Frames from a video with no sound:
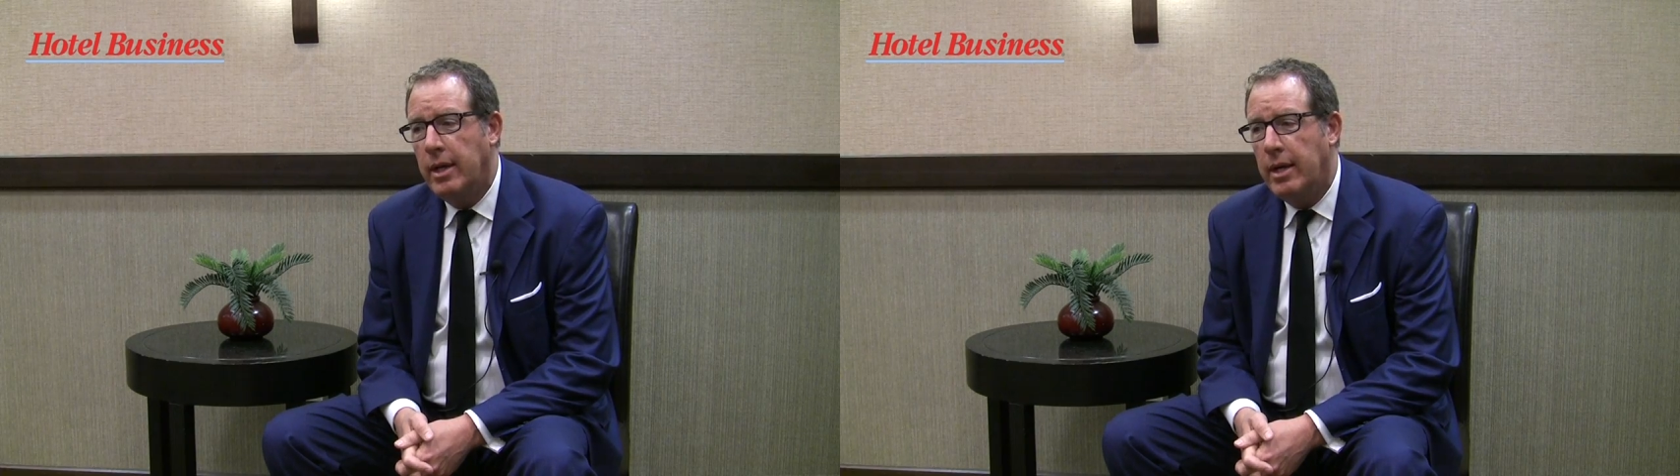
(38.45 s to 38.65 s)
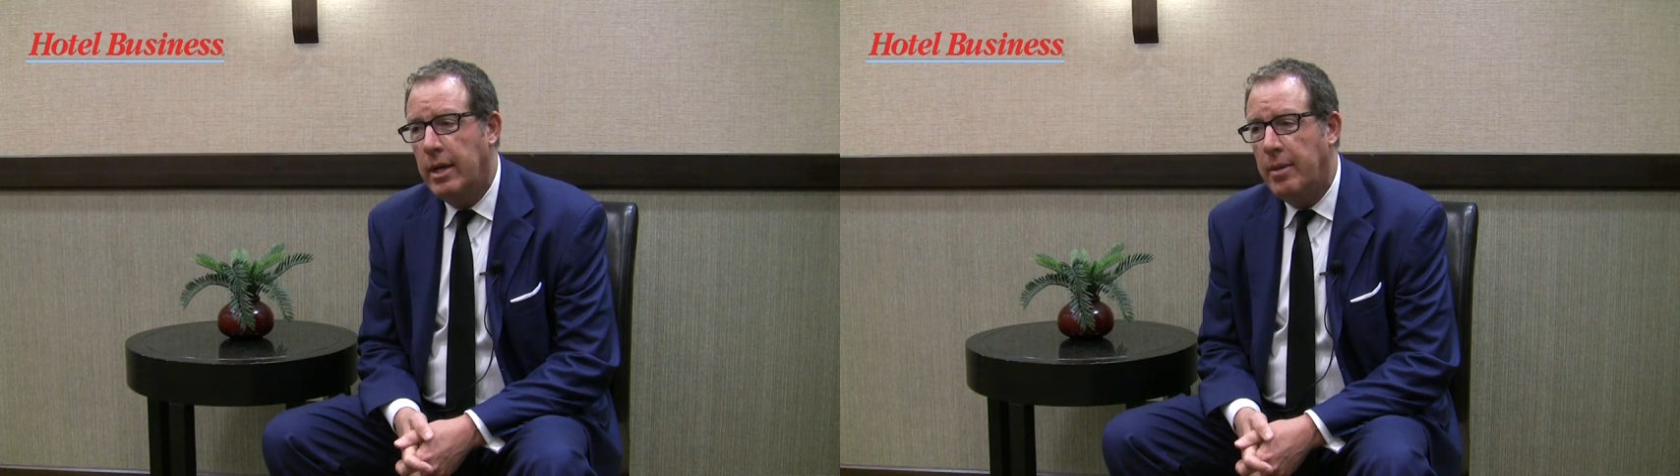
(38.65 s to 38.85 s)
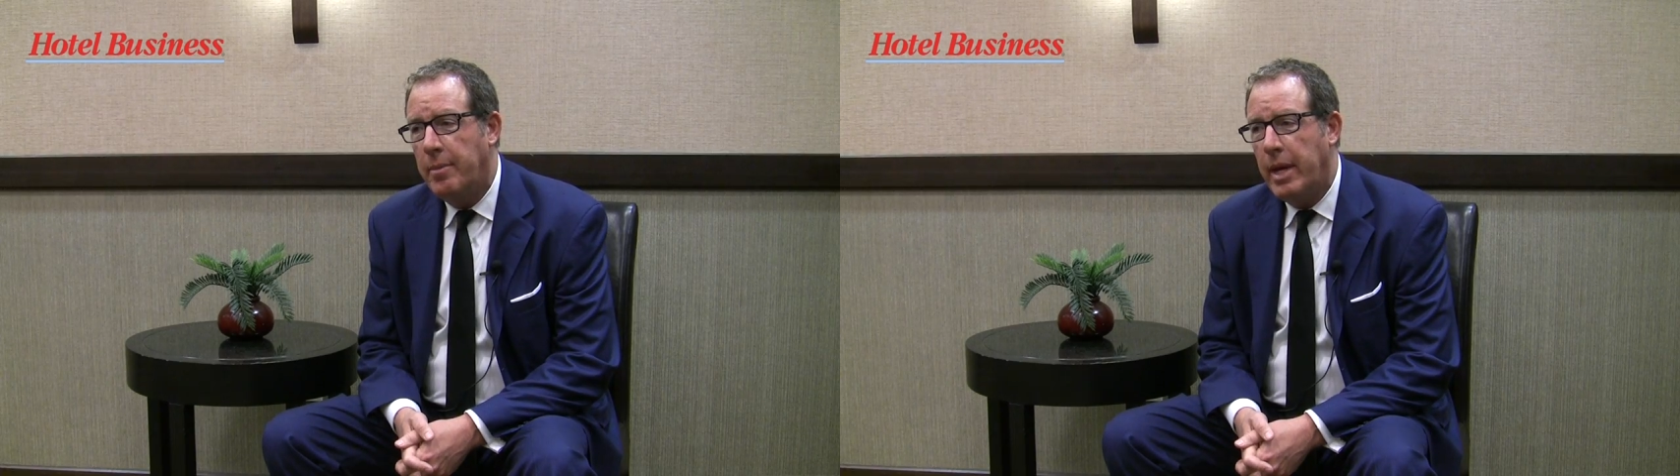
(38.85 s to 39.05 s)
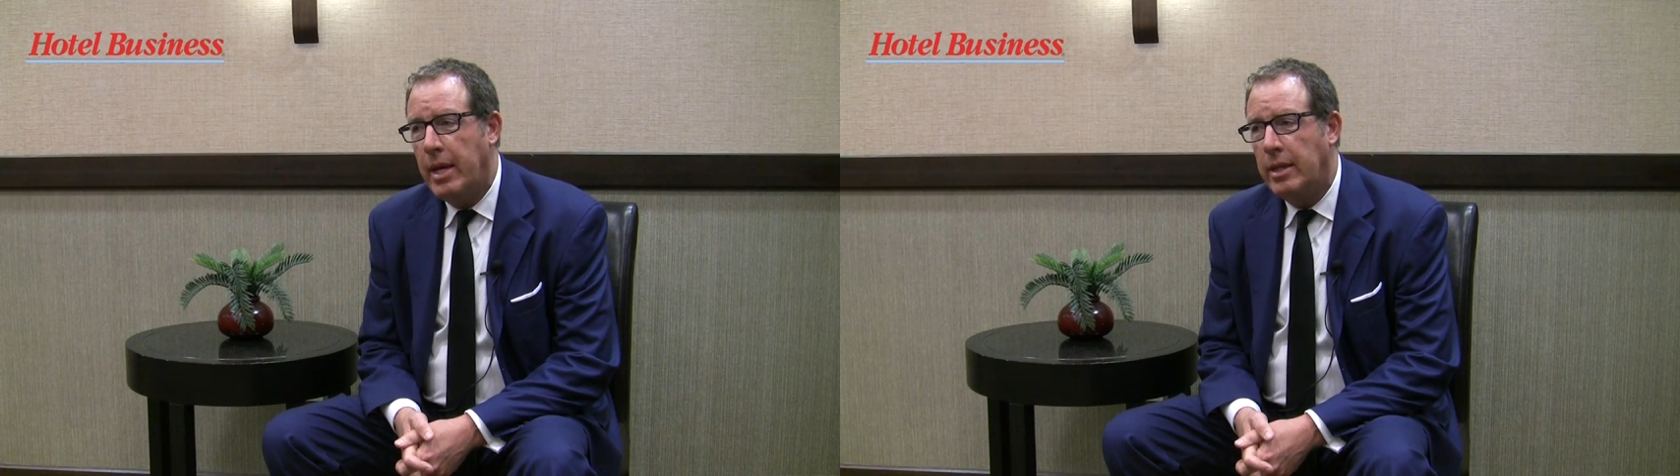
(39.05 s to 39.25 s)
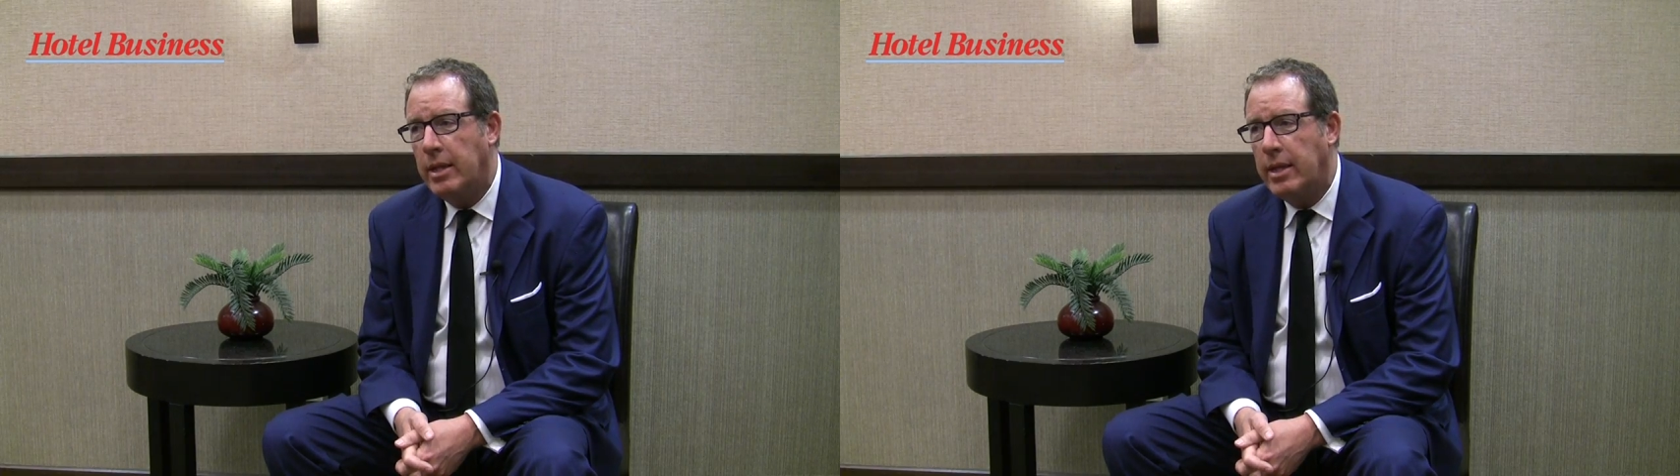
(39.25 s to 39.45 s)

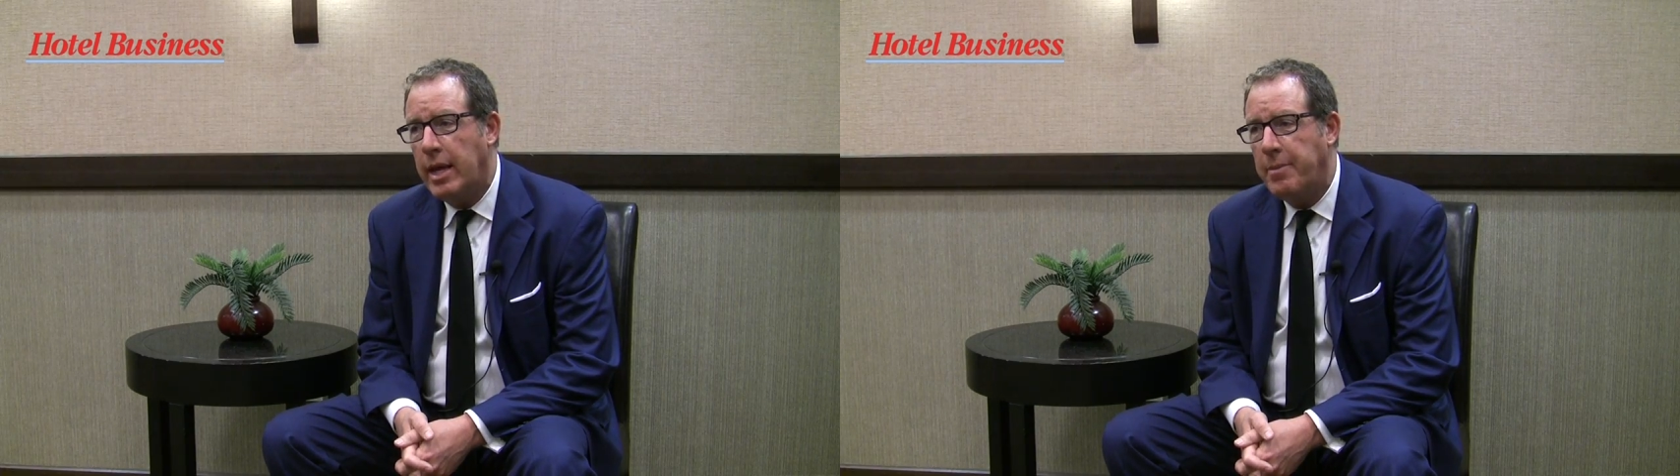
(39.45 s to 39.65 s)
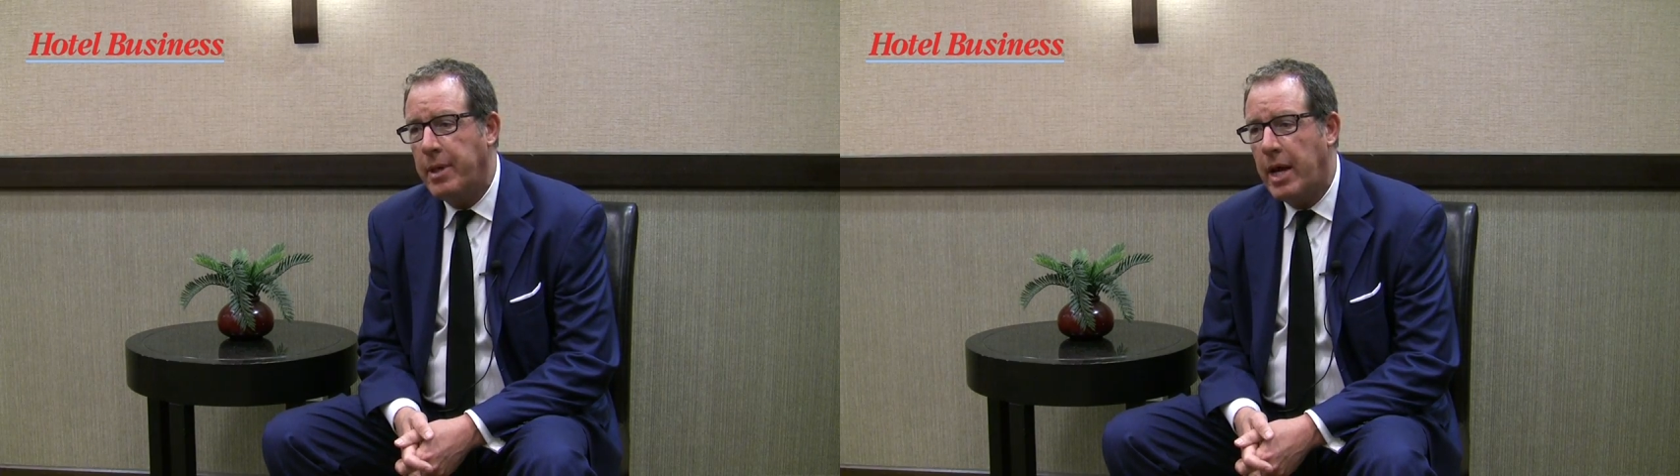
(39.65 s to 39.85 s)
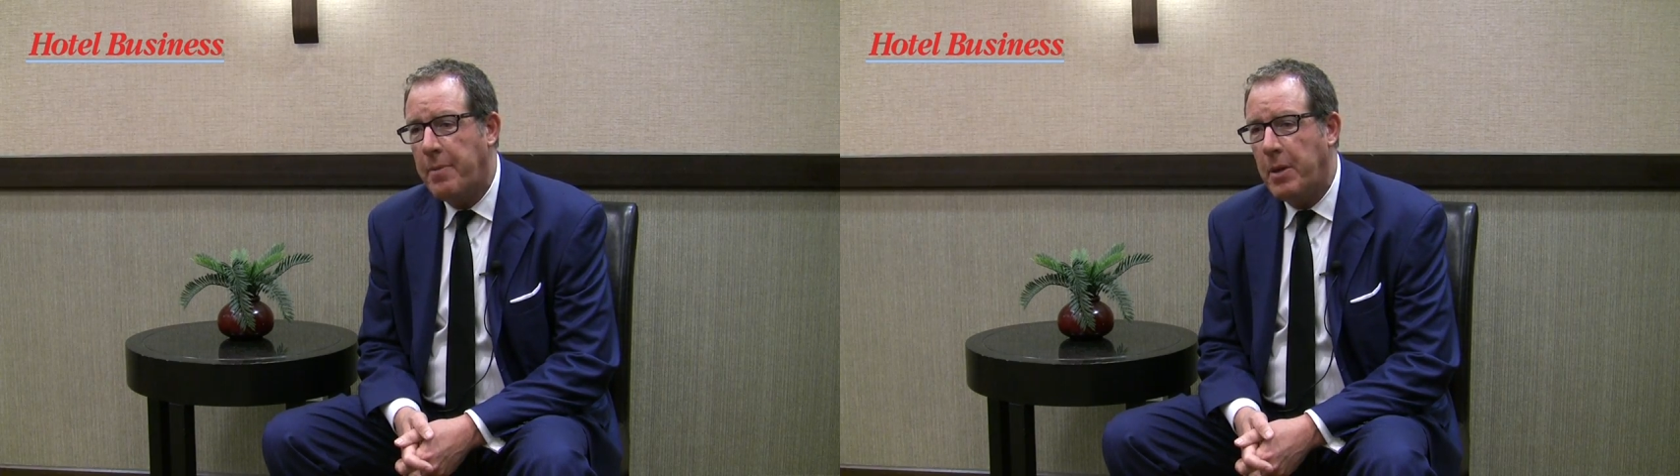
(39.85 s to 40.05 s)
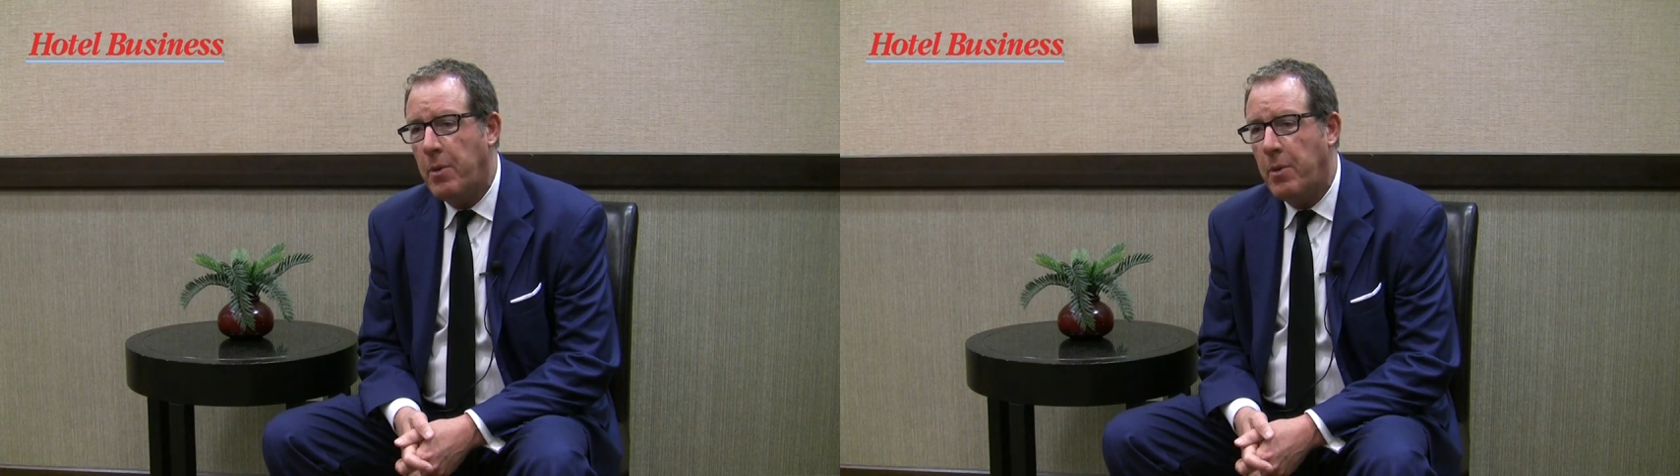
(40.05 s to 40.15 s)
And at the same time,